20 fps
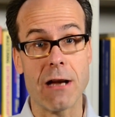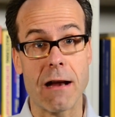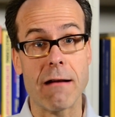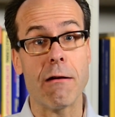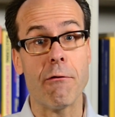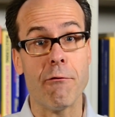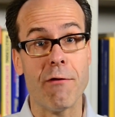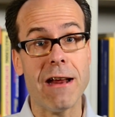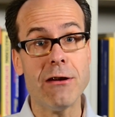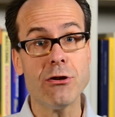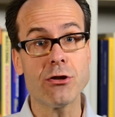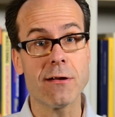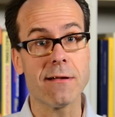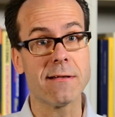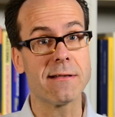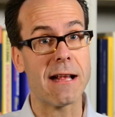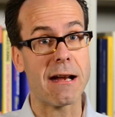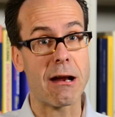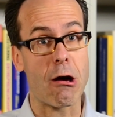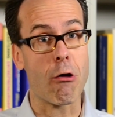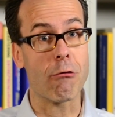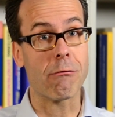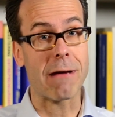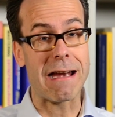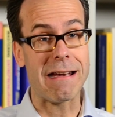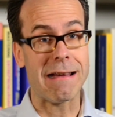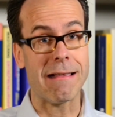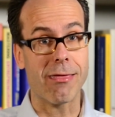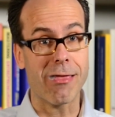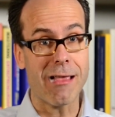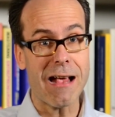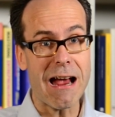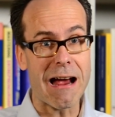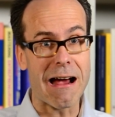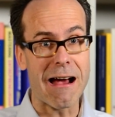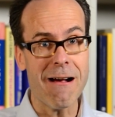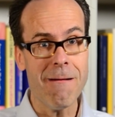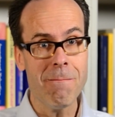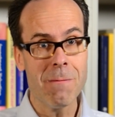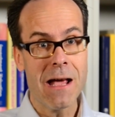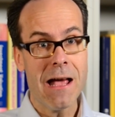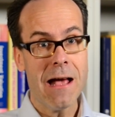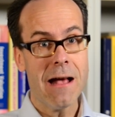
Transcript: and inventions that are already there,